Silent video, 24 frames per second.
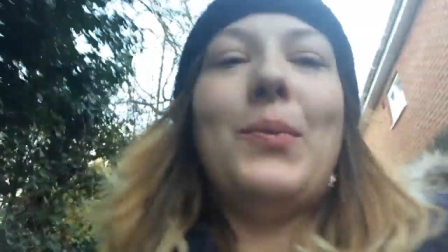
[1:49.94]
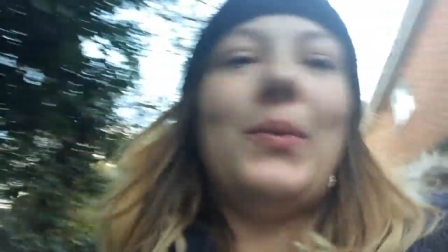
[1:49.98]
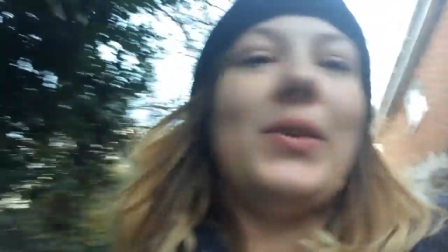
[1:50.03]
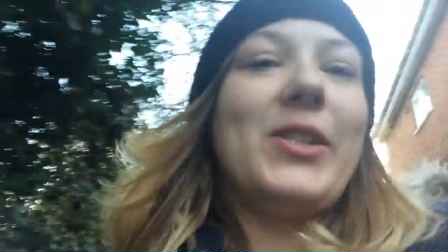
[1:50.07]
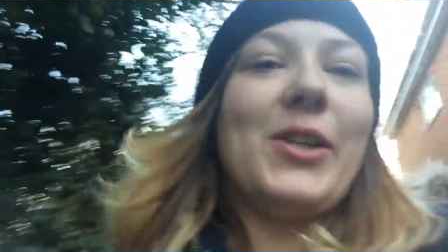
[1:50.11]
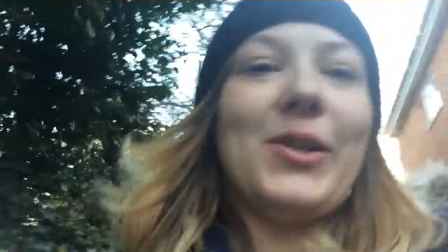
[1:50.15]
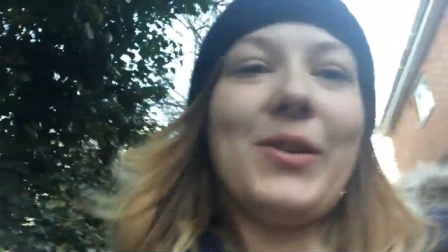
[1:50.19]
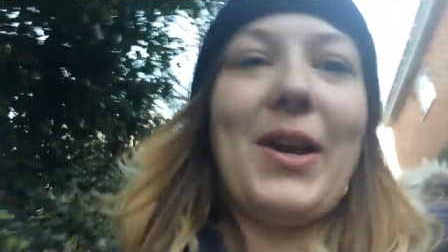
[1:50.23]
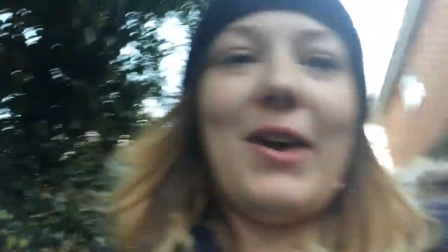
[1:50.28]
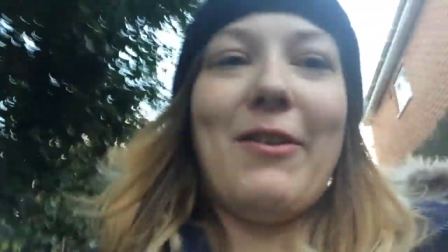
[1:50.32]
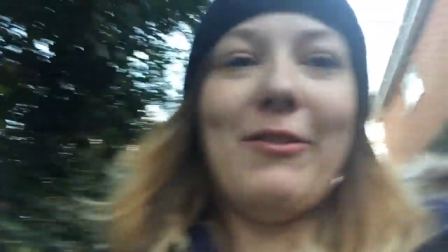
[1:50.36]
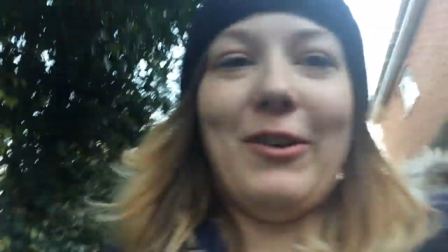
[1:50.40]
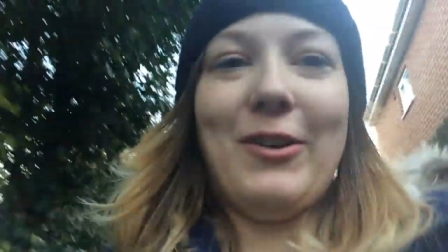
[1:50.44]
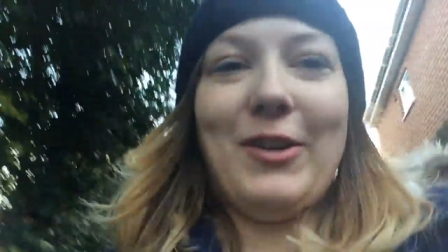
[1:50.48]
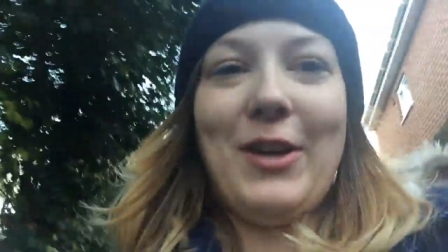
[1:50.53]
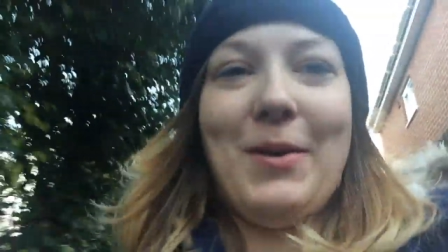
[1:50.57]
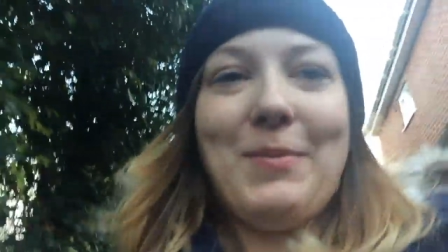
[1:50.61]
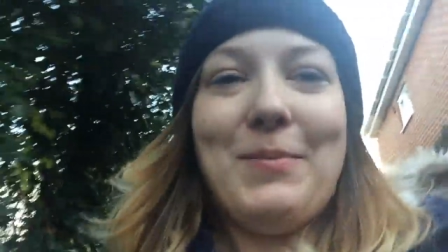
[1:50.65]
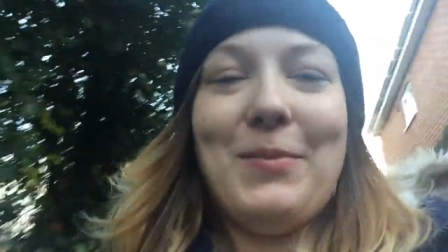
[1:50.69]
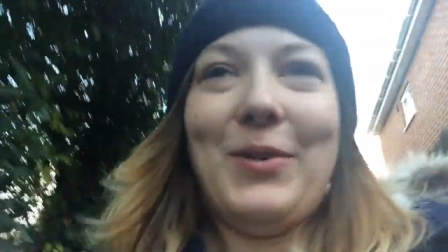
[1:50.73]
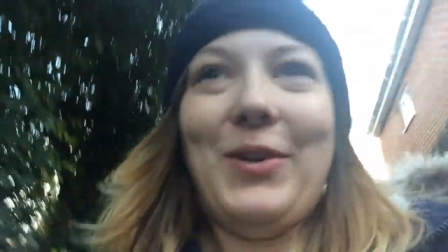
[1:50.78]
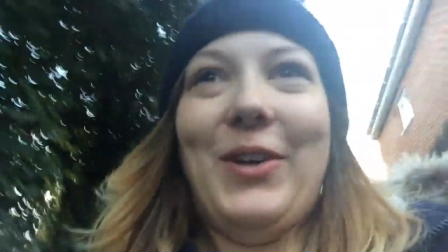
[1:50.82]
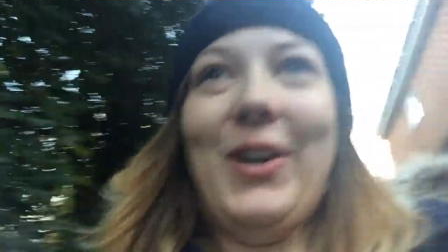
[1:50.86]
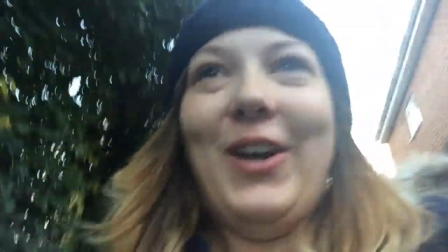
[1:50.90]
We don't have our
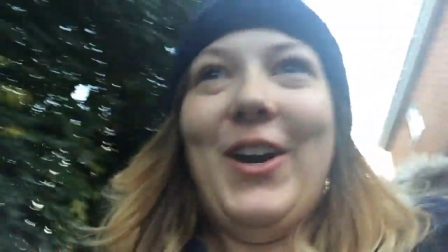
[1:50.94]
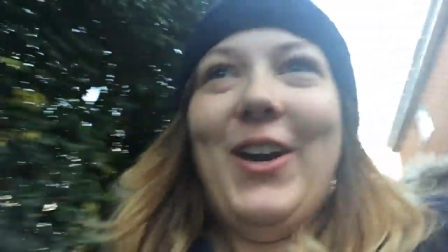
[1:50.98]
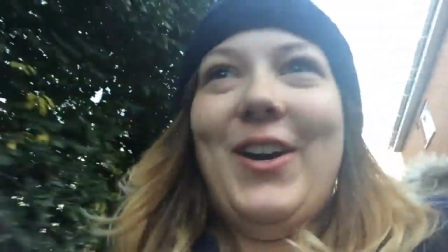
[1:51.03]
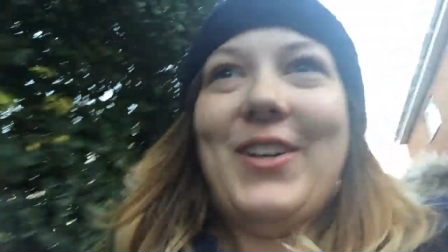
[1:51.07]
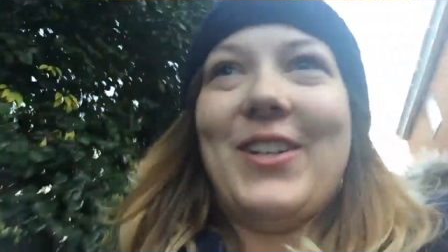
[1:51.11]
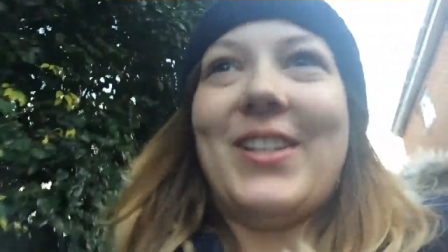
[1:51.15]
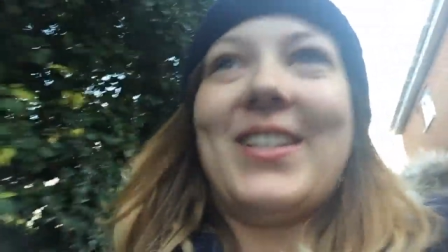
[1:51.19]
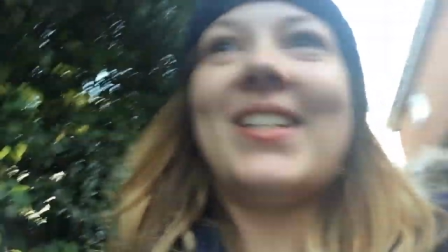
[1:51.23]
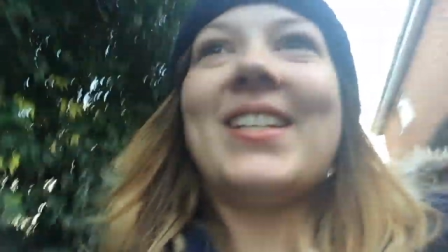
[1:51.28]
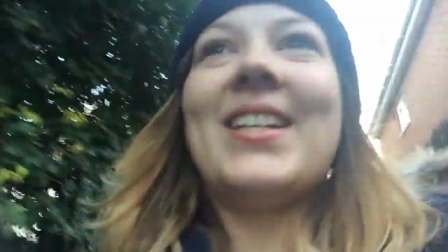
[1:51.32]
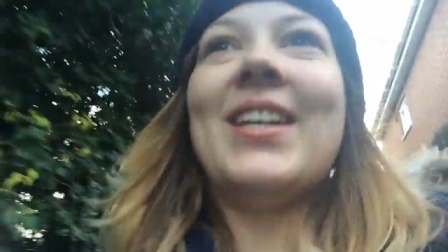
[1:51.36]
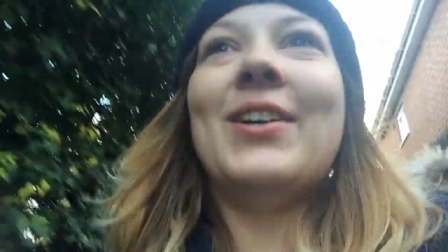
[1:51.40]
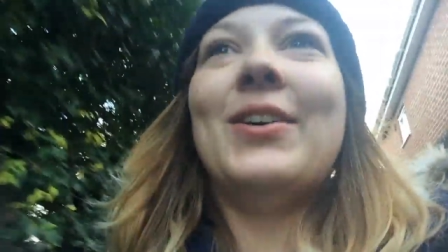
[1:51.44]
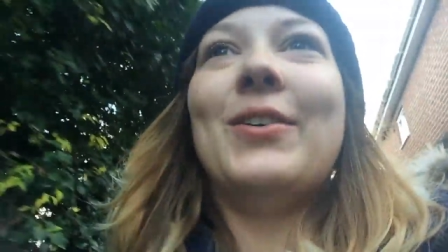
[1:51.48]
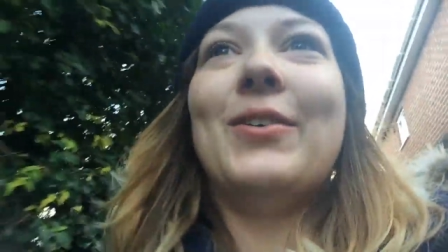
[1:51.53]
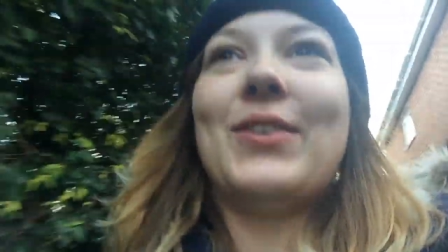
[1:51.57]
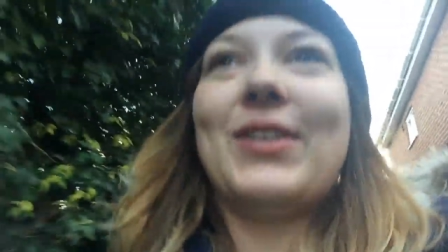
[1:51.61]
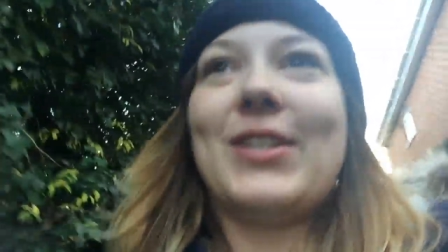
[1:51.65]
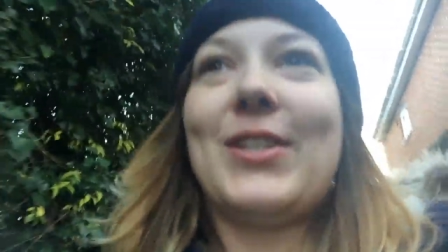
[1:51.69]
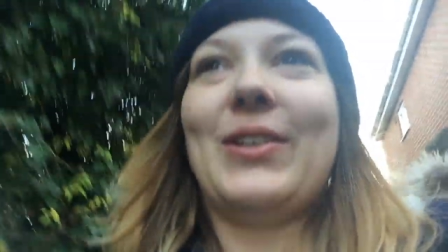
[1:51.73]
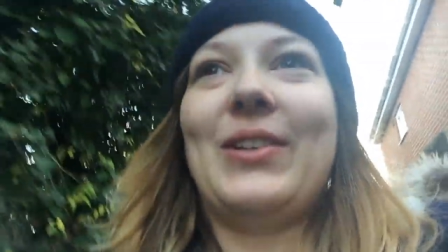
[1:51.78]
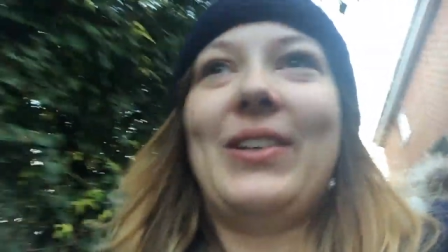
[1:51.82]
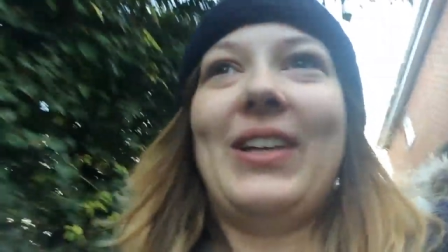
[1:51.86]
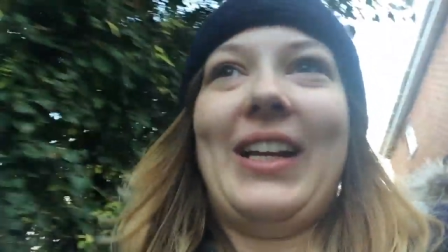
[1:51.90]
number on us,
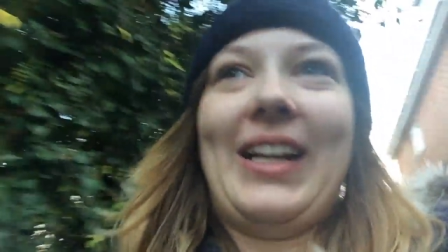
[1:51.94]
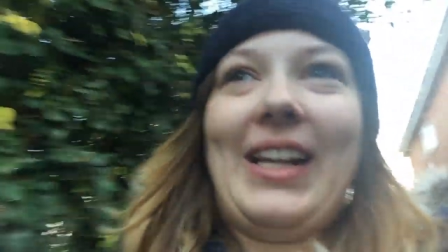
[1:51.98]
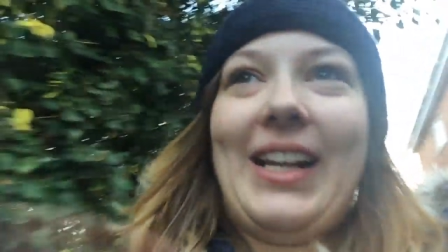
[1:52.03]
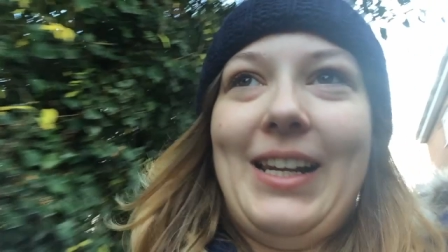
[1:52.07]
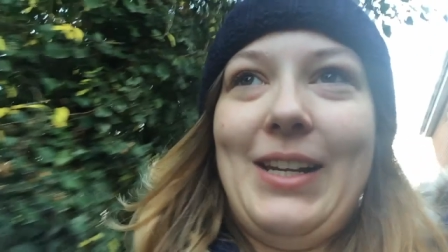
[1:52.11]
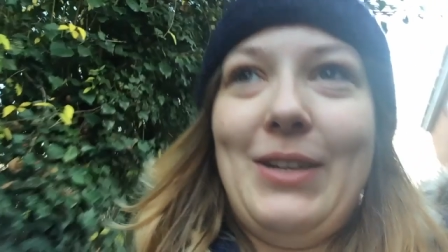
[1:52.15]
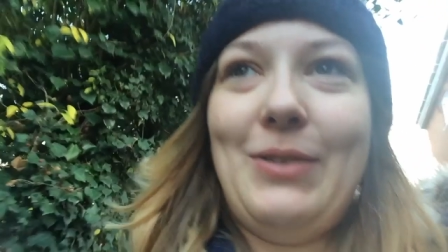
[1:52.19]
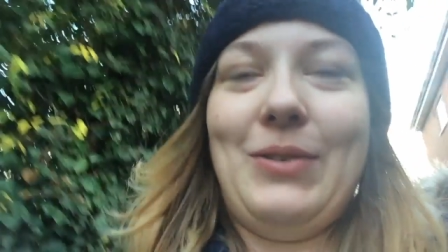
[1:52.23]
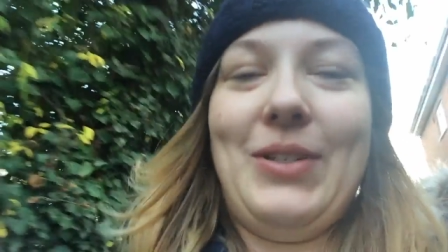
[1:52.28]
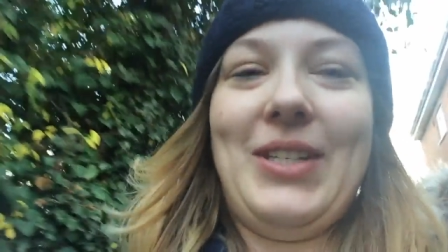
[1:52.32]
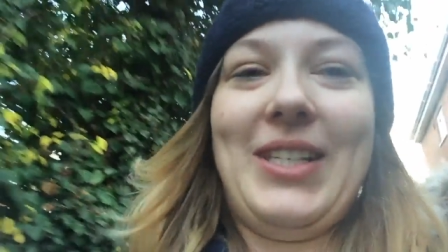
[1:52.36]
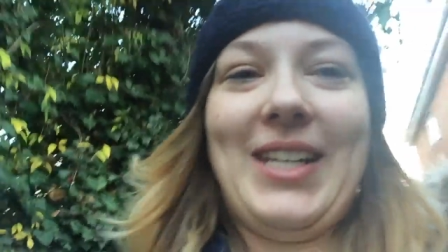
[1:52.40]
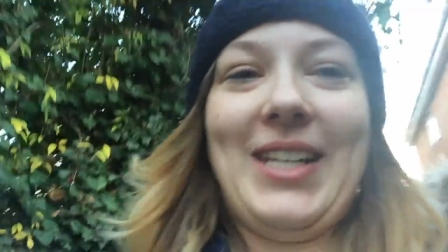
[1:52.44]
or it's on like a little